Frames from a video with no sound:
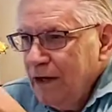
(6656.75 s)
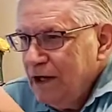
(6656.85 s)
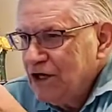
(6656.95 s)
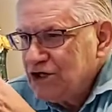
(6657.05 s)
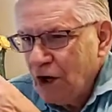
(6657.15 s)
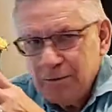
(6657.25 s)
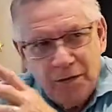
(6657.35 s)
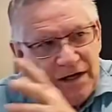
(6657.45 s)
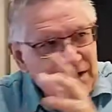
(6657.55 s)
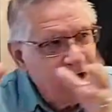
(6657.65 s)
he started
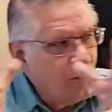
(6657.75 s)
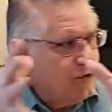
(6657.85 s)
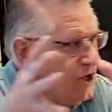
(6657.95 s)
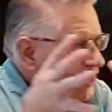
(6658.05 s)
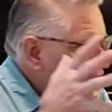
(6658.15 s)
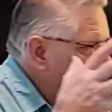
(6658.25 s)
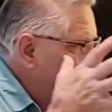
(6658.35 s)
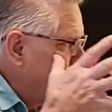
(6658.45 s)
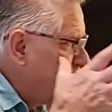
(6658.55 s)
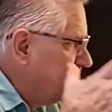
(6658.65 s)
bringing their attention to
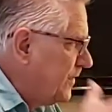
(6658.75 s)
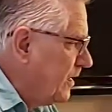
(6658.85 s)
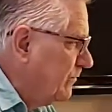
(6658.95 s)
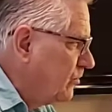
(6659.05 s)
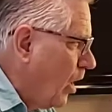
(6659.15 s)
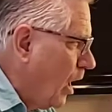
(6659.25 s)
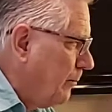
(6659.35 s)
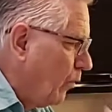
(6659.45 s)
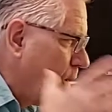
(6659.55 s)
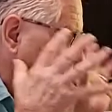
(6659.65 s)
the thing of God more